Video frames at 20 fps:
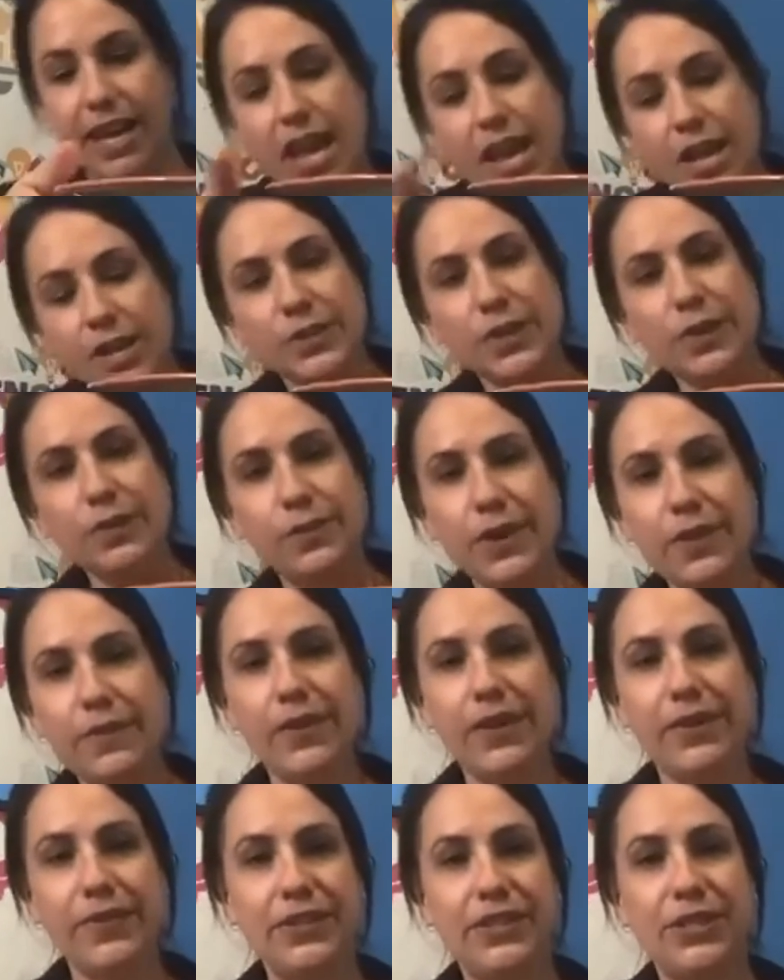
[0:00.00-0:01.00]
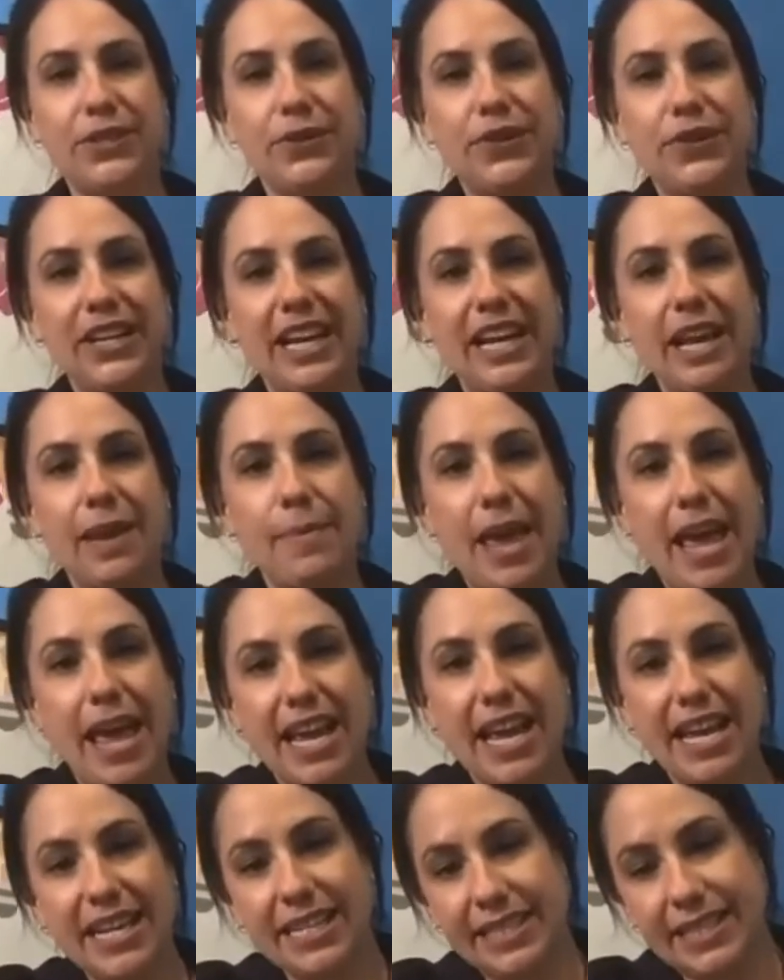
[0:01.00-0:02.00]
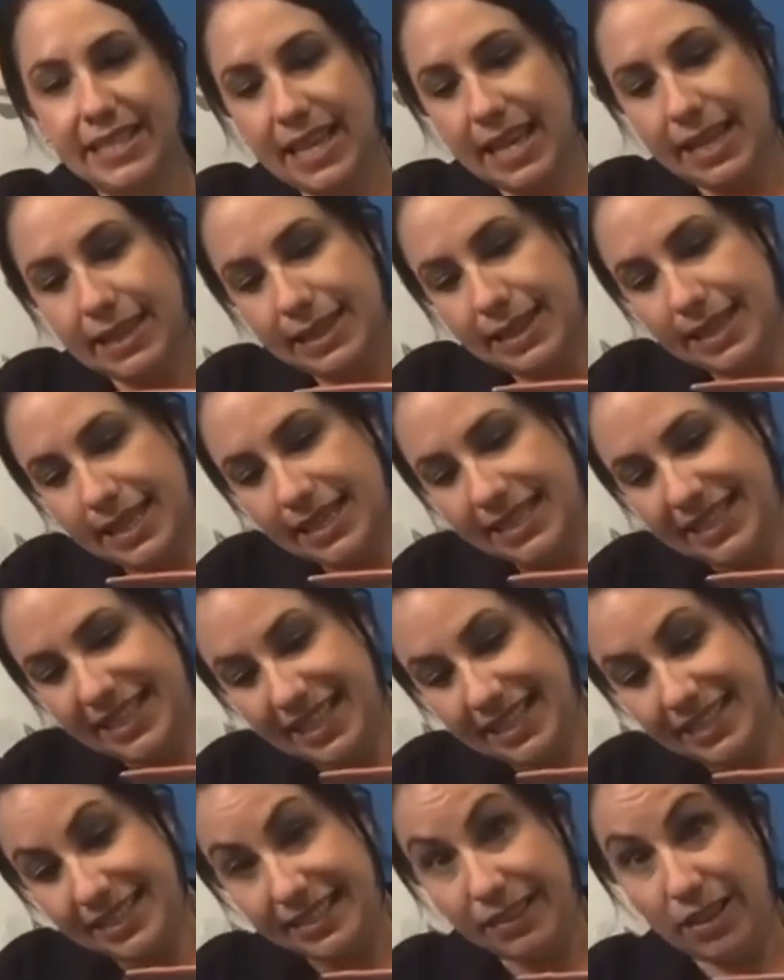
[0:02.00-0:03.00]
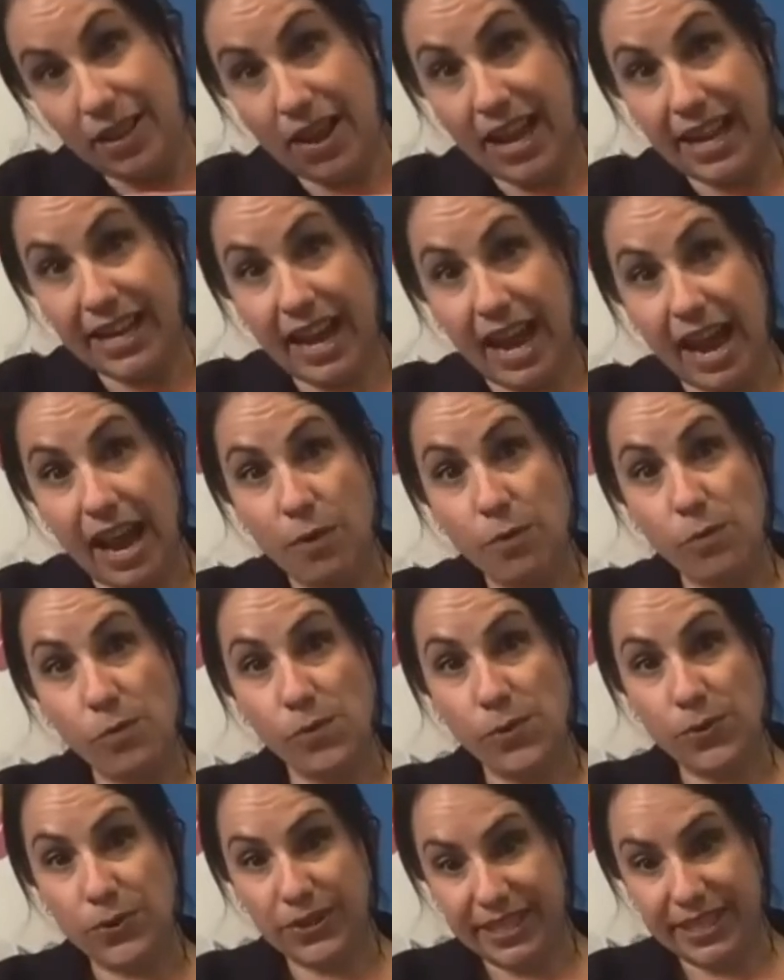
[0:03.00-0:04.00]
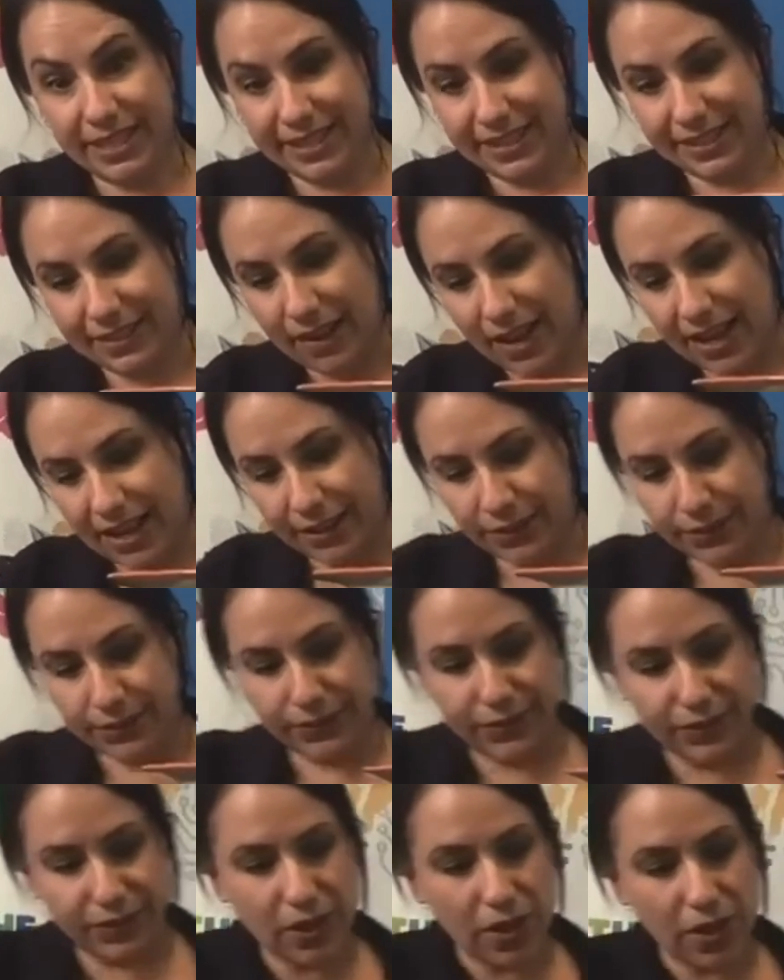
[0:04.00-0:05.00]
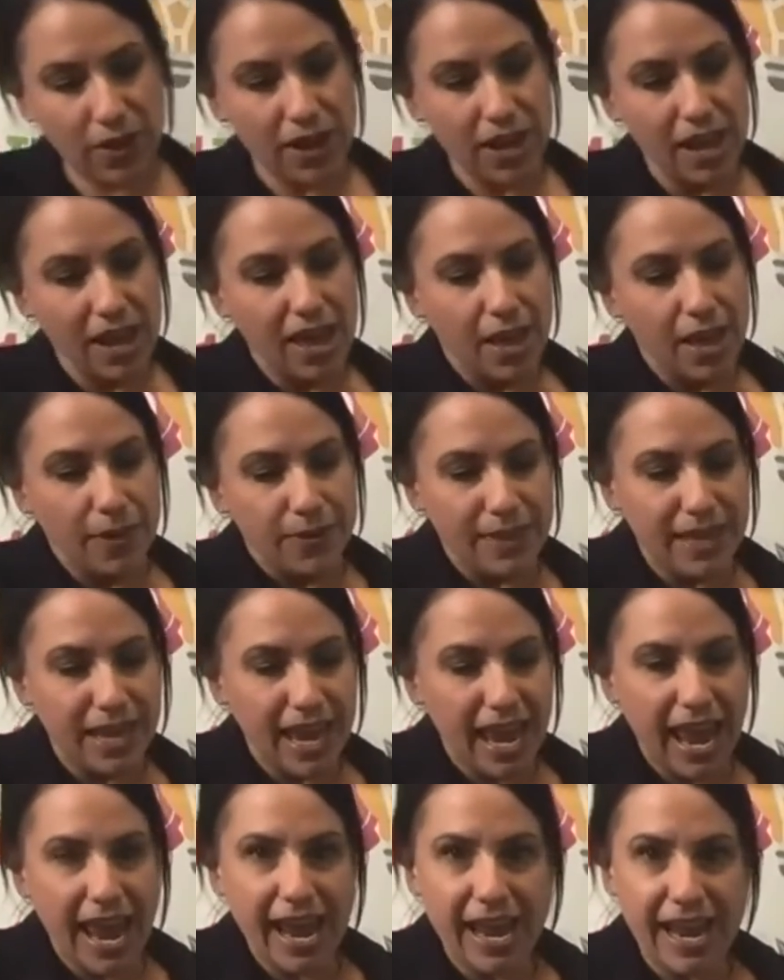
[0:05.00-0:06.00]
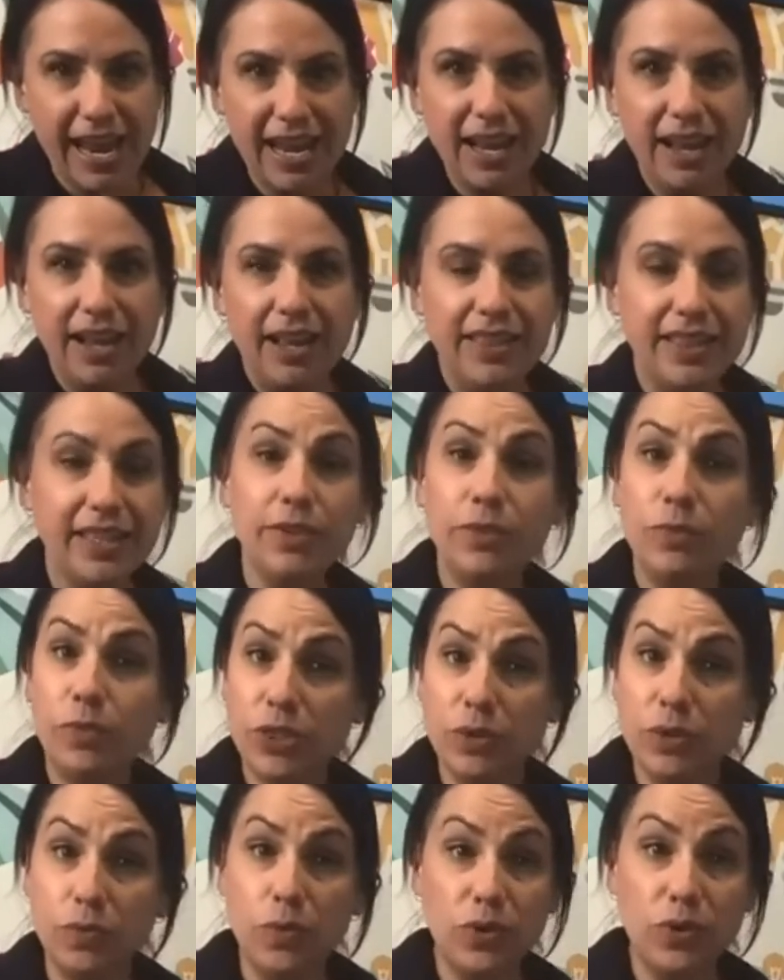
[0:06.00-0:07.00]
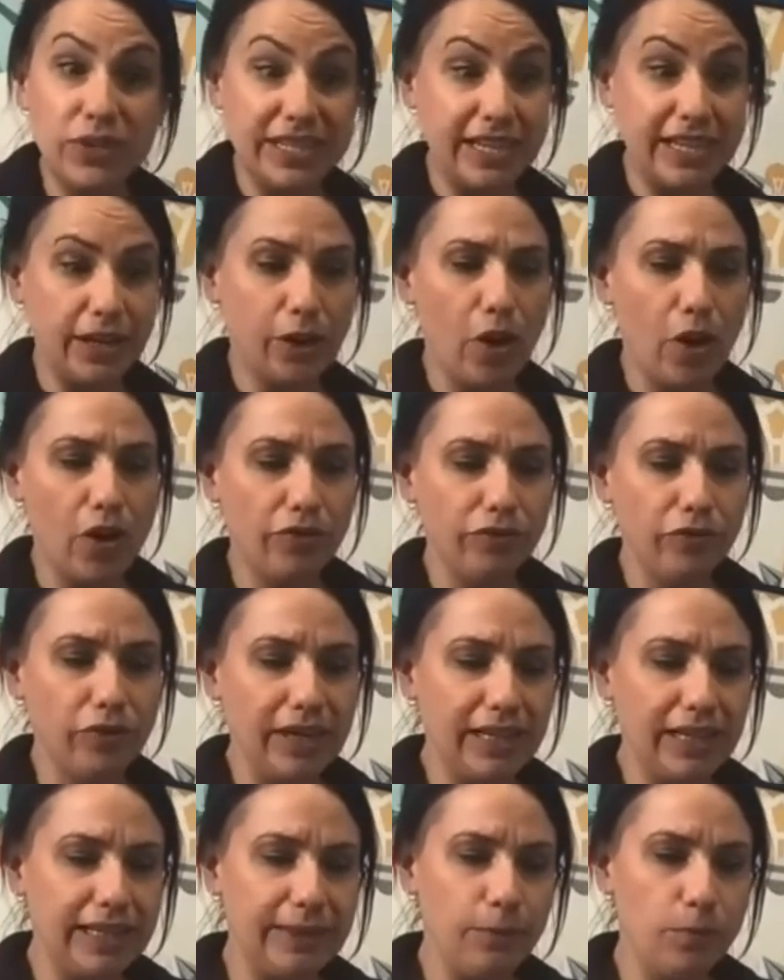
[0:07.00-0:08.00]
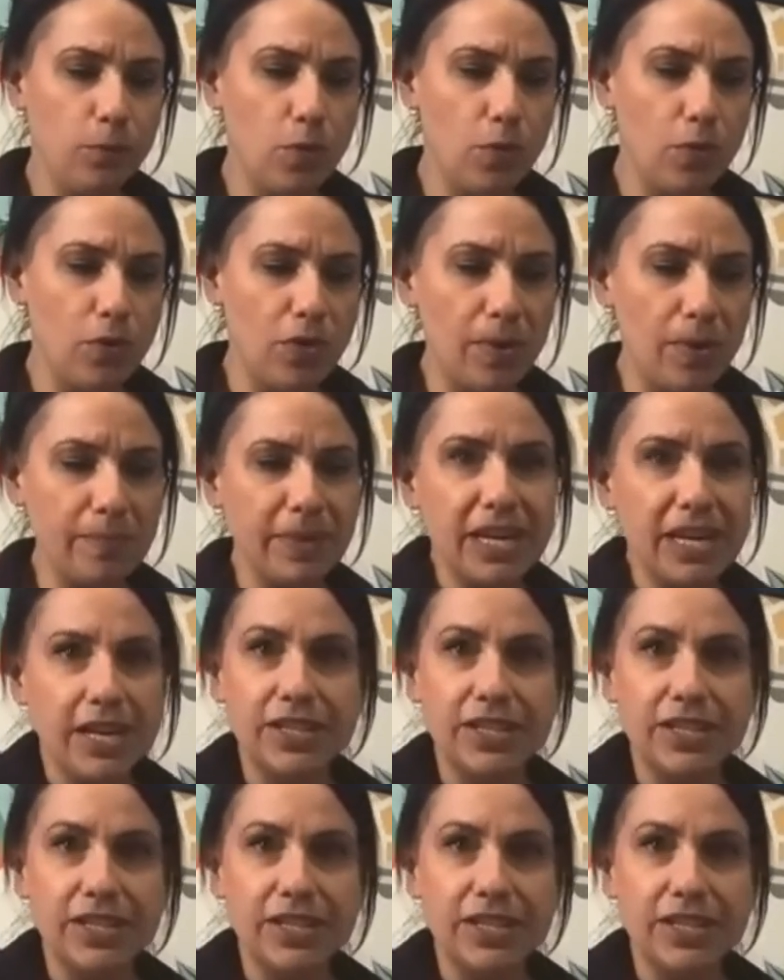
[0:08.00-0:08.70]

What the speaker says: So what we were talking about is that this is like a water cycle. So the water got really warm.